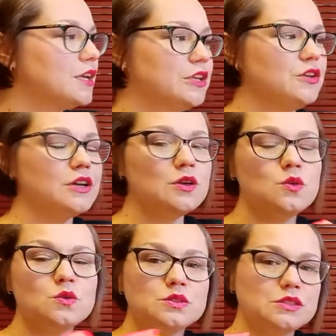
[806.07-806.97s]
You can
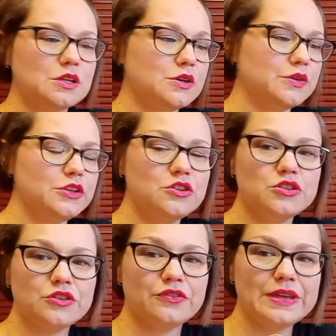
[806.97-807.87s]
also
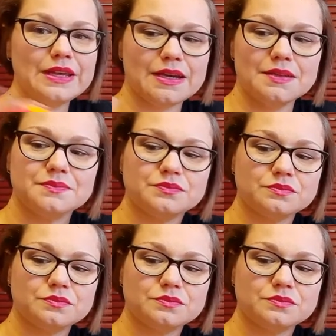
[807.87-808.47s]
use your finger.